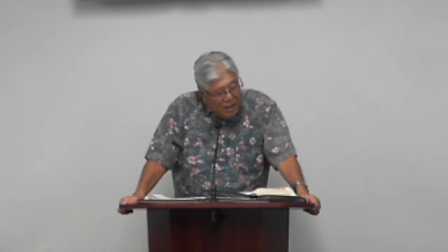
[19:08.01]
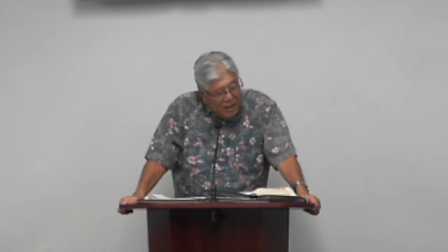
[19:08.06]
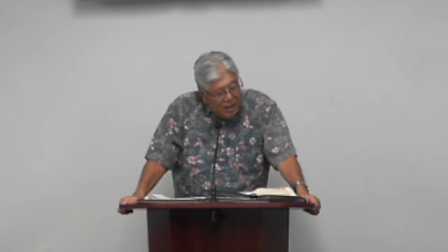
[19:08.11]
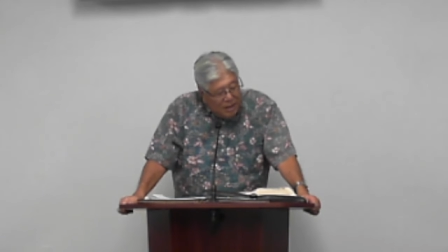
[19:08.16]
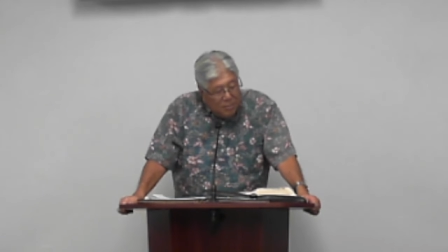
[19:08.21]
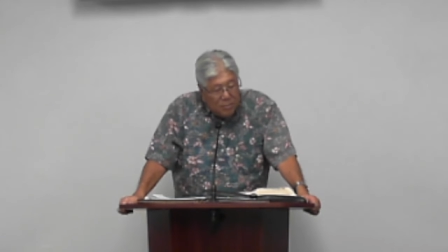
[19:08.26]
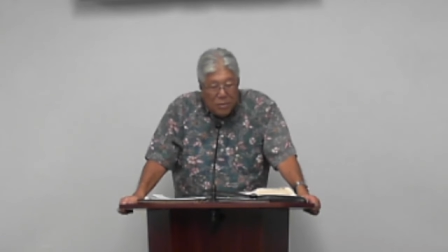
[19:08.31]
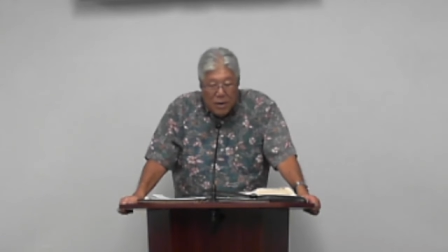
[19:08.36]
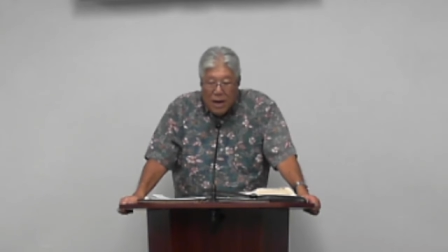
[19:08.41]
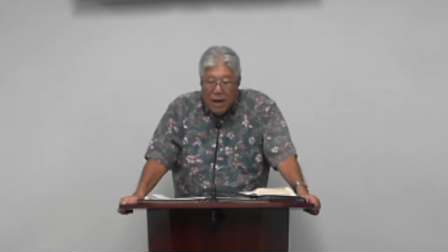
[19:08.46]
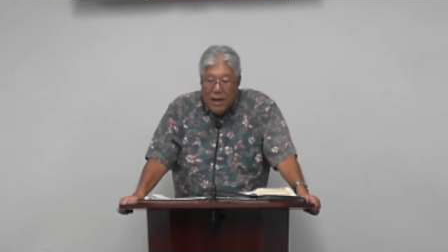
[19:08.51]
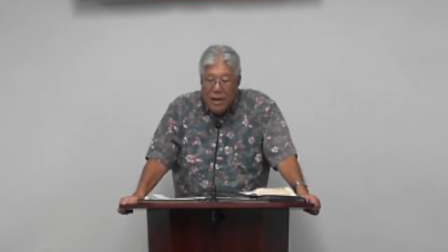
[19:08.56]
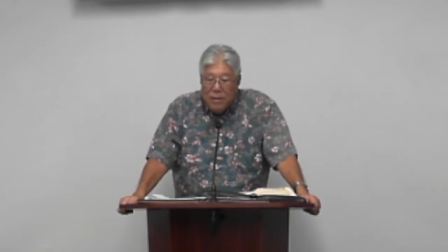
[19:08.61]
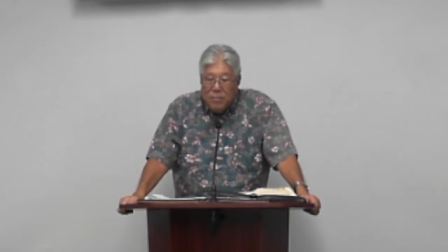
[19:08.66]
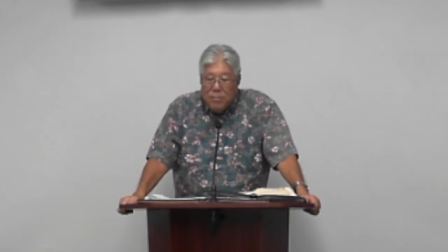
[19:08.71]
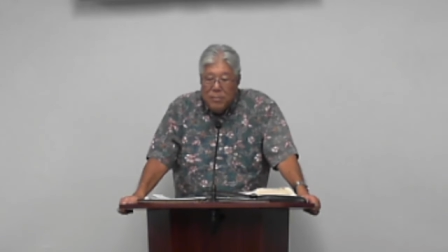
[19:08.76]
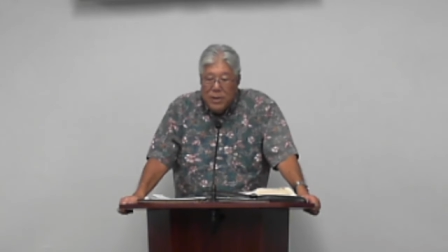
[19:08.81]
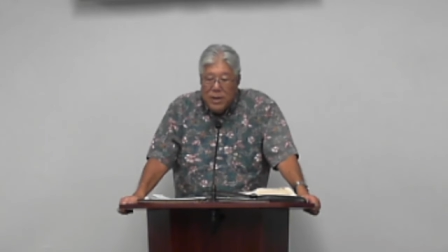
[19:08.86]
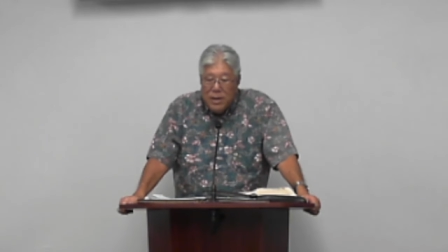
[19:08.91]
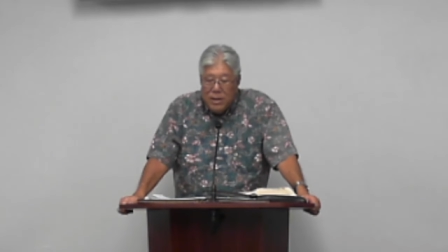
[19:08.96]
and by it
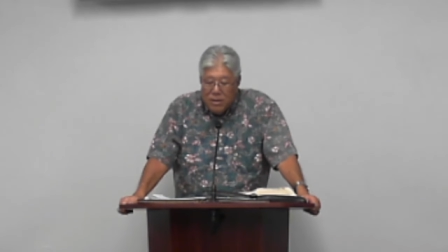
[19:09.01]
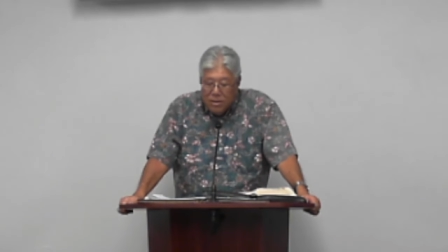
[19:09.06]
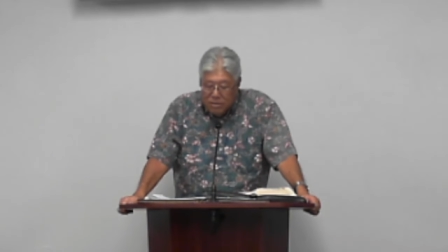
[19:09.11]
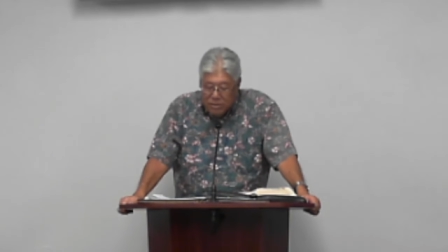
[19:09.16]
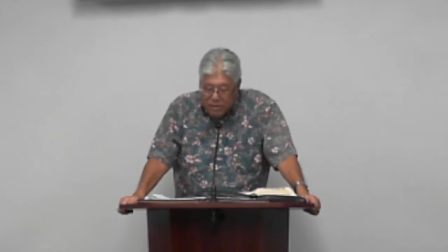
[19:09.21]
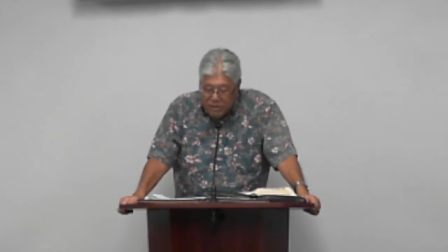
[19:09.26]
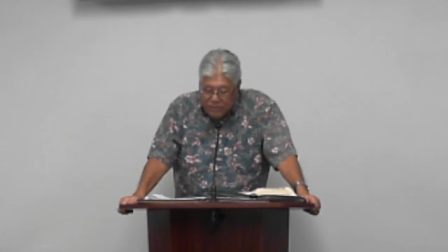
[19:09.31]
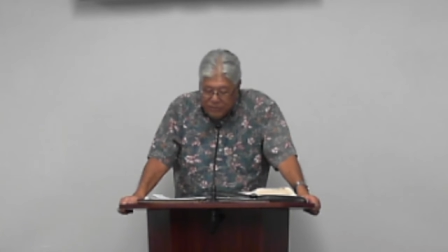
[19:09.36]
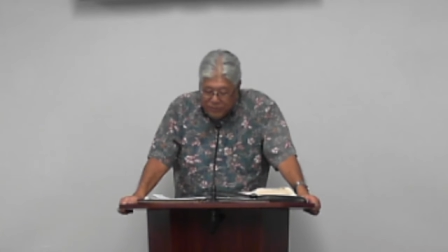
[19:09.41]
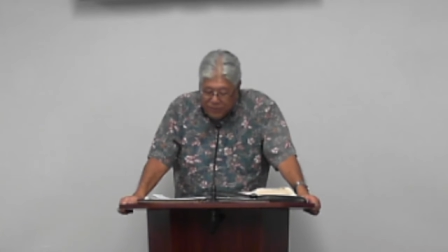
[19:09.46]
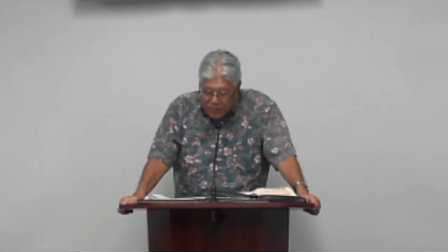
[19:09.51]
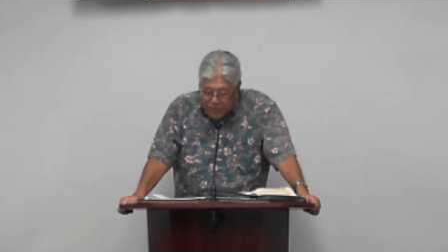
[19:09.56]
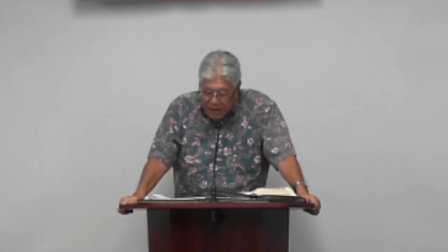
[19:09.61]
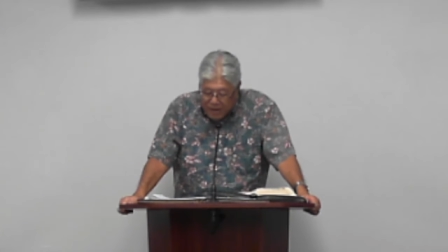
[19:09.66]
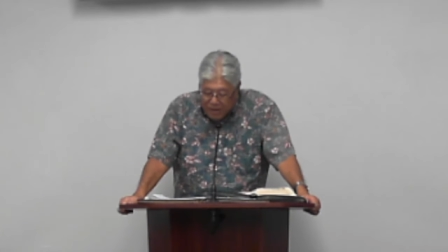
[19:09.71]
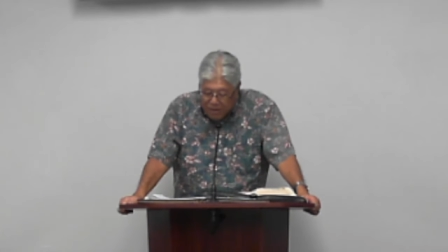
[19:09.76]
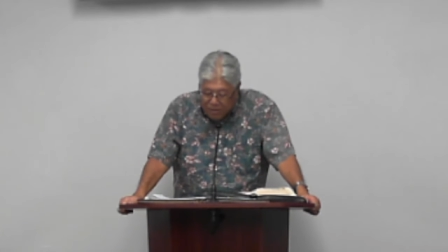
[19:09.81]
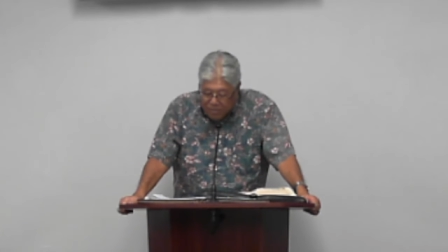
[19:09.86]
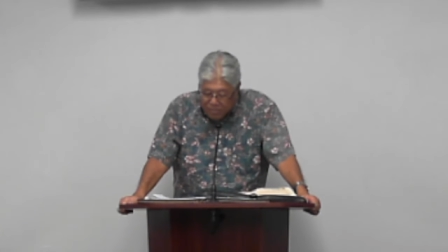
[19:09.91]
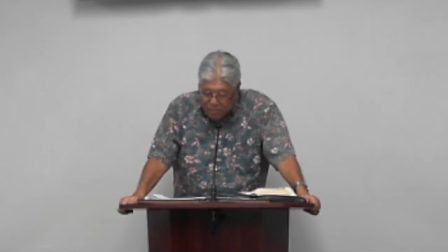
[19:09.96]
many are
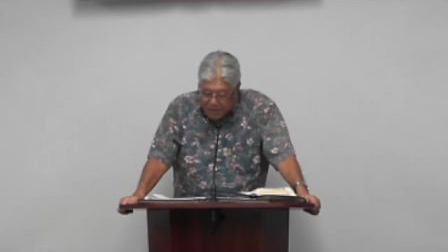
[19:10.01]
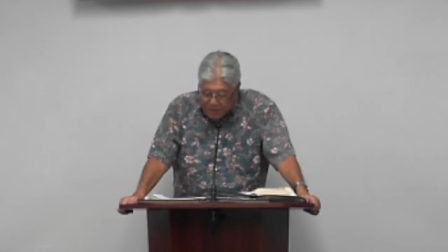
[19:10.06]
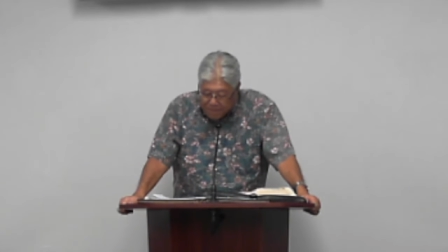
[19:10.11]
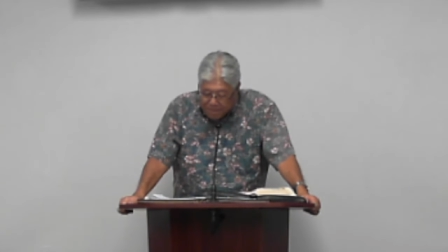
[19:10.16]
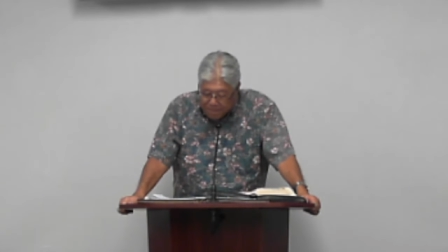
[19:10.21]
defiled.